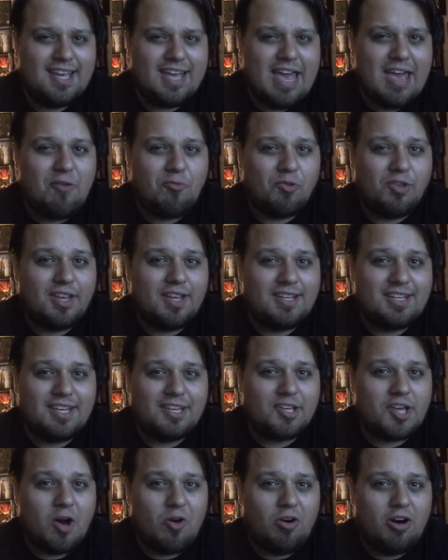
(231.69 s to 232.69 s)
it really
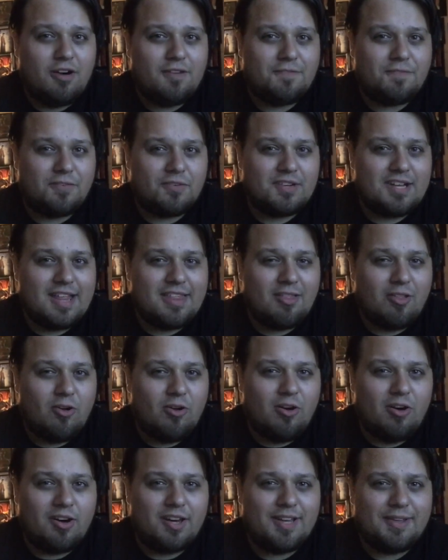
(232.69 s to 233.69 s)
didn't go on for that
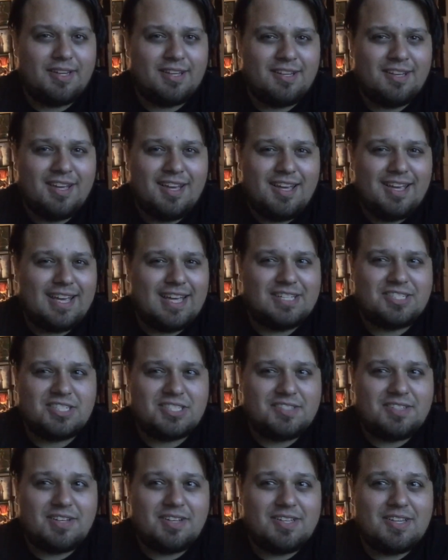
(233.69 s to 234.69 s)
long, and I
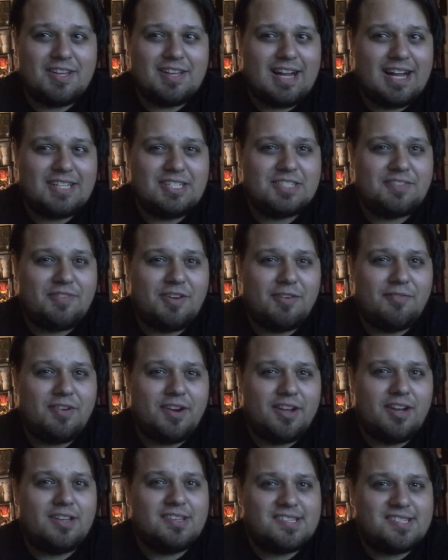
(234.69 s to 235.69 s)
just felt
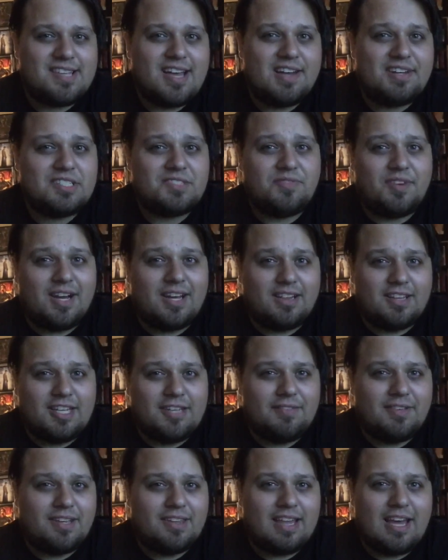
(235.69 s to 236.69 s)
very unsatisfied
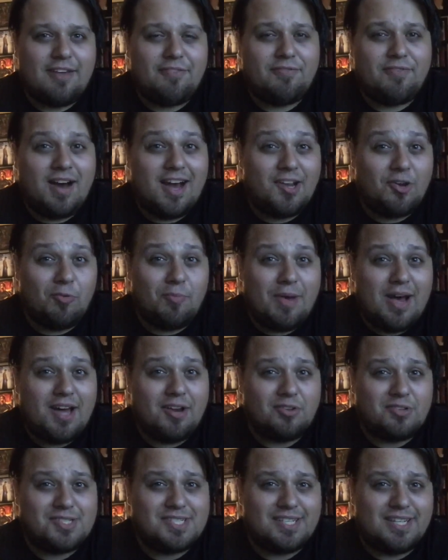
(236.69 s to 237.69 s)
leaving that final
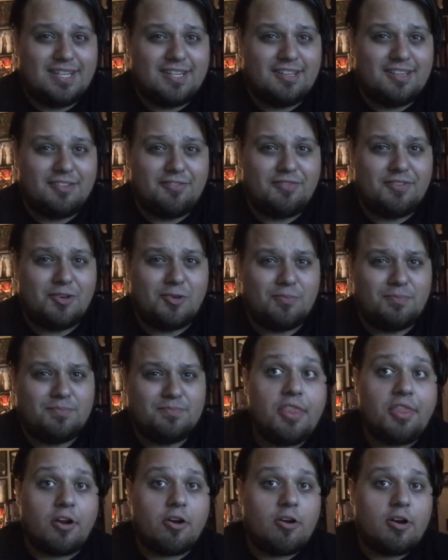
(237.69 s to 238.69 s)
battle scene in the film.
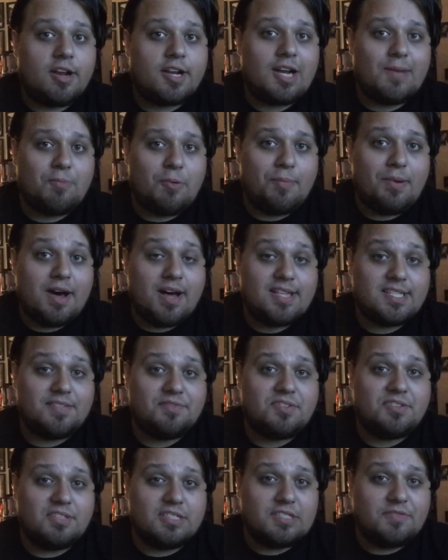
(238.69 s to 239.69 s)
There are a couple
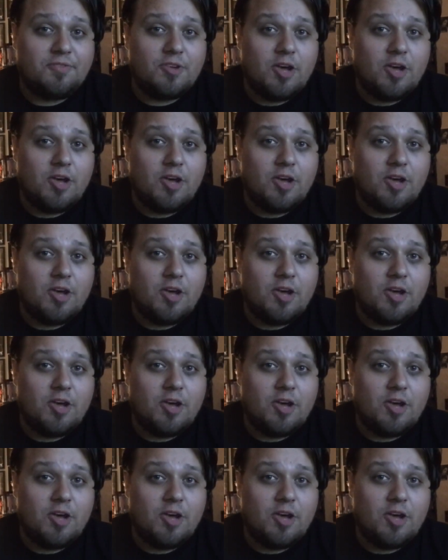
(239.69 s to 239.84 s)
positives to this